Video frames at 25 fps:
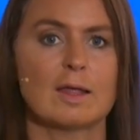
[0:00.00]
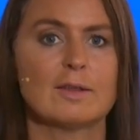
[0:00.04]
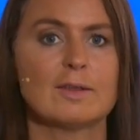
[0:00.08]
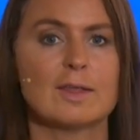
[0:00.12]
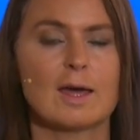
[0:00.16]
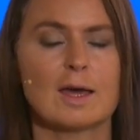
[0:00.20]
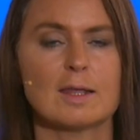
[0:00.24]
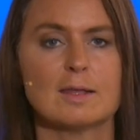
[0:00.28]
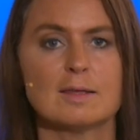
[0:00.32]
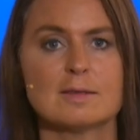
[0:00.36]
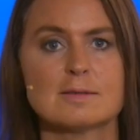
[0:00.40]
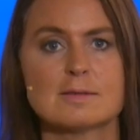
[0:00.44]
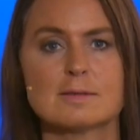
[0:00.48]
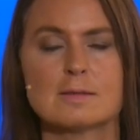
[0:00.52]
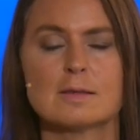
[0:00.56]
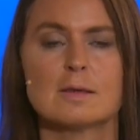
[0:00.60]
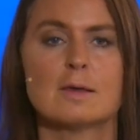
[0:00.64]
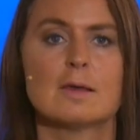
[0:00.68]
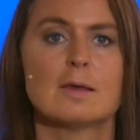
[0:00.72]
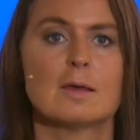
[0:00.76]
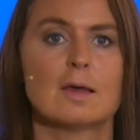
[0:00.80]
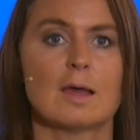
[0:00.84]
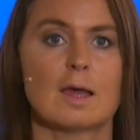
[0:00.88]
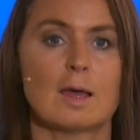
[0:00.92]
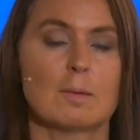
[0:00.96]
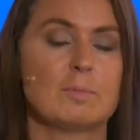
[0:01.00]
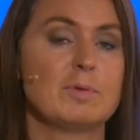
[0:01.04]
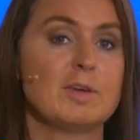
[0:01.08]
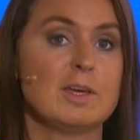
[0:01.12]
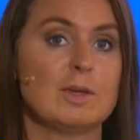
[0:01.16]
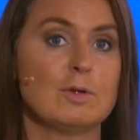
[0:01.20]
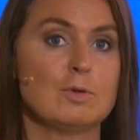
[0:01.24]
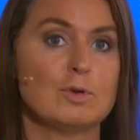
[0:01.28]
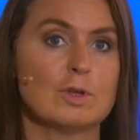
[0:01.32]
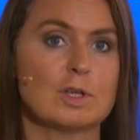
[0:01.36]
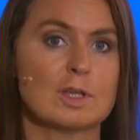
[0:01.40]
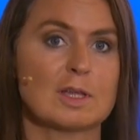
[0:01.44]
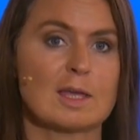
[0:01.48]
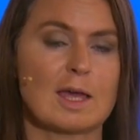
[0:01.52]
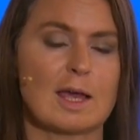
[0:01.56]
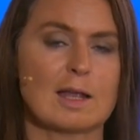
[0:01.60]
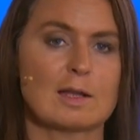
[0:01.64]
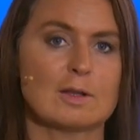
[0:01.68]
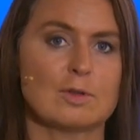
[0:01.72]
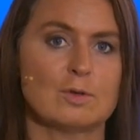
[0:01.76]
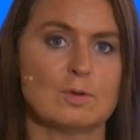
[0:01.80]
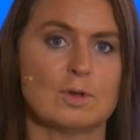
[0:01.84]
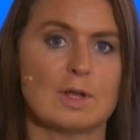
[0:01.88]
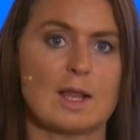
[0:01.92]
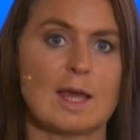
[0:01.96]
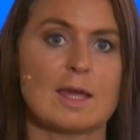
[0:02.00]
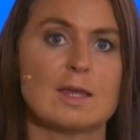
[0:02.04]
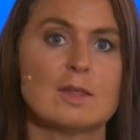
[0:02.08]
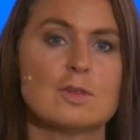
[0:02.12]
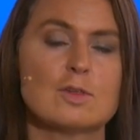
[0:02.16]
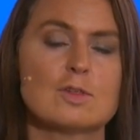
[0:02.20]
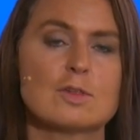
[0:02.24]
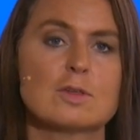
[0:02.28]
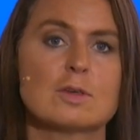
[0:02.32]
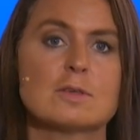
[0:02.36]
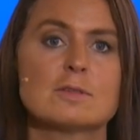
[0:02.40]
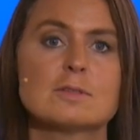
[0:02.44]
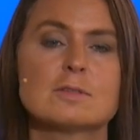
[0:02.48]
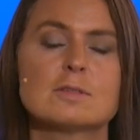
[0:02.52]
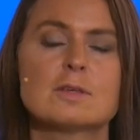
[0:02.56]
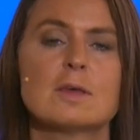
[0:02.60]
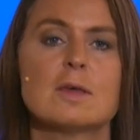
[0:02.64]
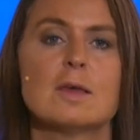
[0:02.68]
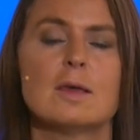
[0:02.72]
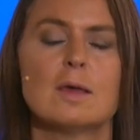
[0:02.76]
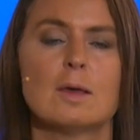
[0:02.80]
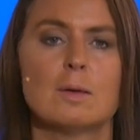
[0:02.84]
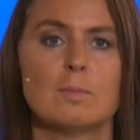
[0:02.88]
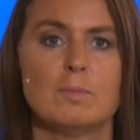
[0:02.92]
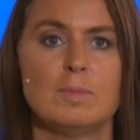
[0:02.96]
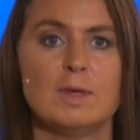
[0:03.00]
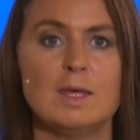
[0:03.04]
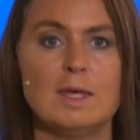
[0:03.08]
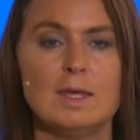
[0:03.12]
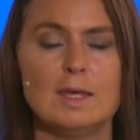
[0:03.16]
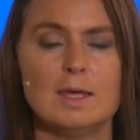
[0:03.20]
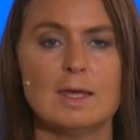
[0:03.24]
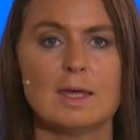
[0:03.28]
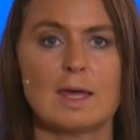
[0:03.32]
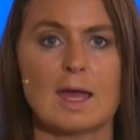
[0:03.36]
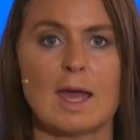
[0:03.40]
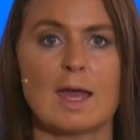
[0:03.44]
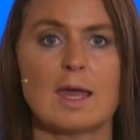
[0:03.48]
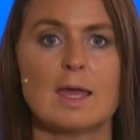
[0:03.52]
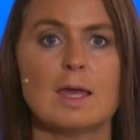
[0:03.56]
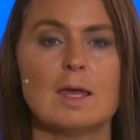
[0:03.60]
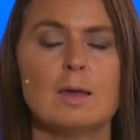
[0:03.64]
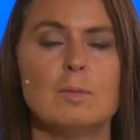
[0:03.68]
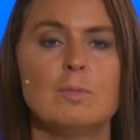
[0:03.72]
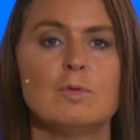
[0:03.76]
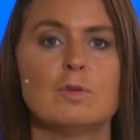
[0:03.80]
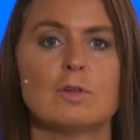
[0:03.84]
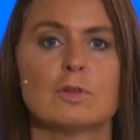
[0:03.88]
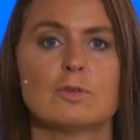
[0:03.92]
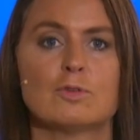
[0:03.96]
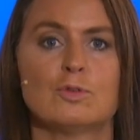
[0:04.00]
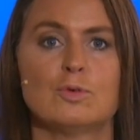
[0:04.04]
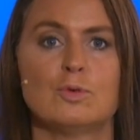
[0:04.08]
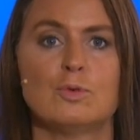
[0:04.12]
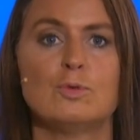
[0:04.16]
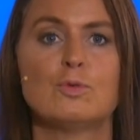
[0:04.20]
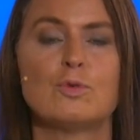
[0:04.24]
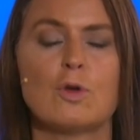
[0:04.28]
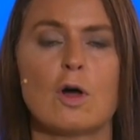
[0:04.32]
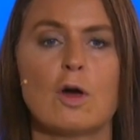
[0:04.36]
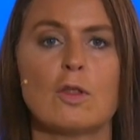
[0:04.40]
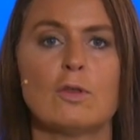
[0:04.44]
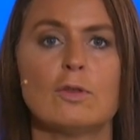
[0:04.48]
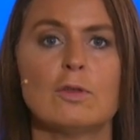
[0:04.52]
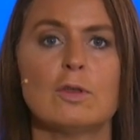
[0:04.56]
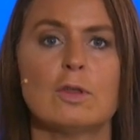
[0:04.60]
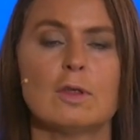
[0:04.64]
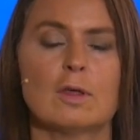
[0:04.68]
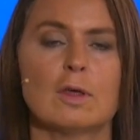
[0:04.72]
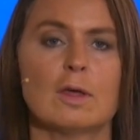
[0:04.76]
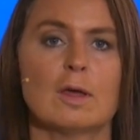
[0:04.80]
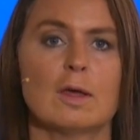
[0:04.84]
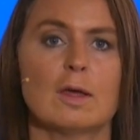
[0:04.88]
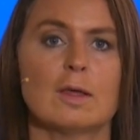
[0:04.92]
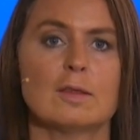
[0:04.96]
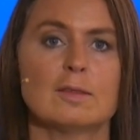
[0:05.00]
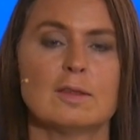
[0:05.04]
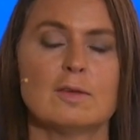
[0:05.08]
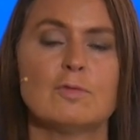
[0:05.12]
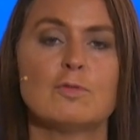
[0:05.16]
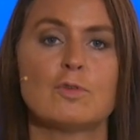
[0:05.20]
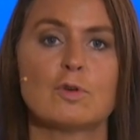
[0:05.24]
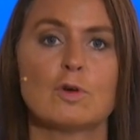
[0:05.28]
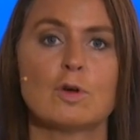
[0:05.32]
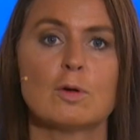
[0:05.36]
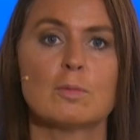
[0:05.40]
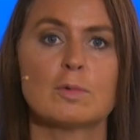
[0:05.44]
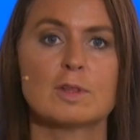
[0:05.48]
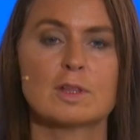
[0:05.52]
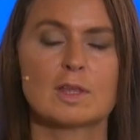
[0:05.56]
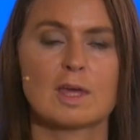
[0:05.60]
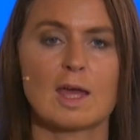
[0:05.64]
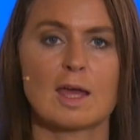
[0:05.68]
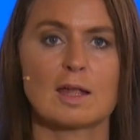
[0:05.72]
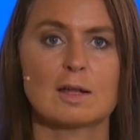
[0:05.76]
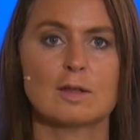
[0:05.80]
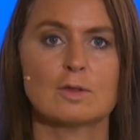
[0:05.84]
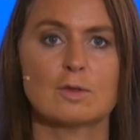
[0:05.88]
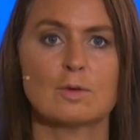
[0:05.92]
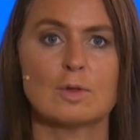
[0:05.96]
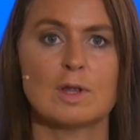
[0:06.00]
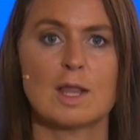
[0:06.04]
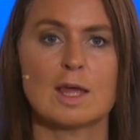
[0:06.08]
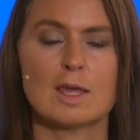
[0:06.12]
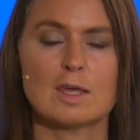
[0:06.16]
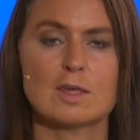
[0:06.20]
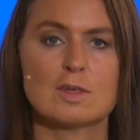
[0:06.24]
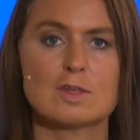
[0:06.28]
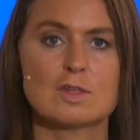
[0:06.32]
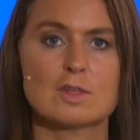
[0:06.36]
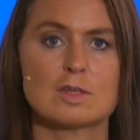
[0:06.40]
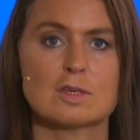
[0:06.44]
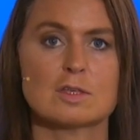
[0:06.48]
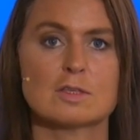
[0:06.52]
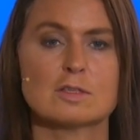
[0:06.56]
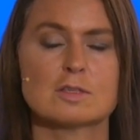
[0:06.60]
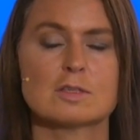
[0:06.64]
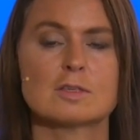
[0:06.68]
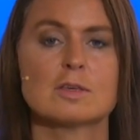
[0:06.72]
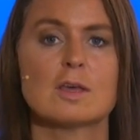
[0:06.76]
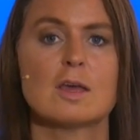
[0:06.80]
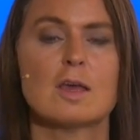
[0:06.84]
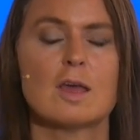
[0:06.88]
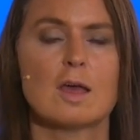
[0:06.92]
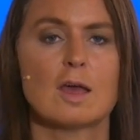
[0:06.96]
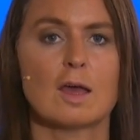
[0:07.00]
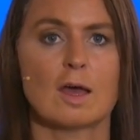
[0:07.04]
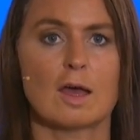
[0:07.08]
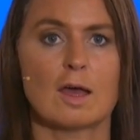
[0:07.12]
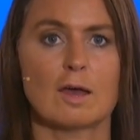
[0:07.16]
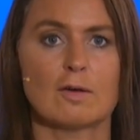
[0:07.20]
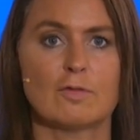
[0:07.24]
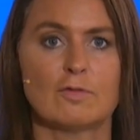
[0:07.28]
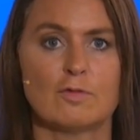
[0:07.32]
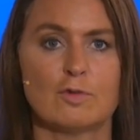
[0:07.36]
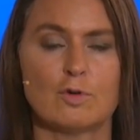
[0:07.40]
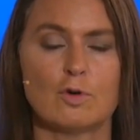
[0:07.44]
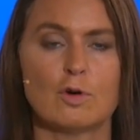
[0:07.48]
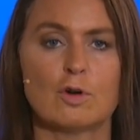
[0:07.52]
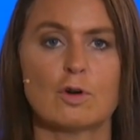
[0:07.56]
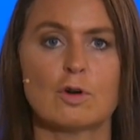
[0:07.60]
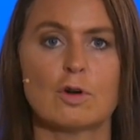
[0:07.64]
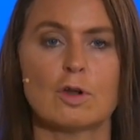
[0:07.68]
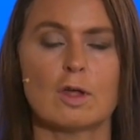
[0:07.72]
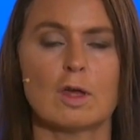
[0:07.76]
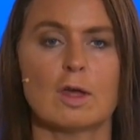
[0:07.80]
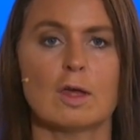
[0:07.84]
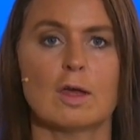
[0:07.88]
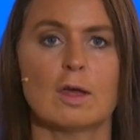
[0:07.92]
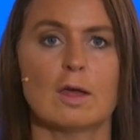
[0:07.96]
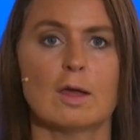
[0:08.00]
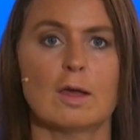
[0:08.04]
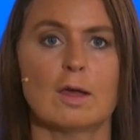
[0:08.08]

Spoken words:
And that is period calculations, being able to run deferment calculations for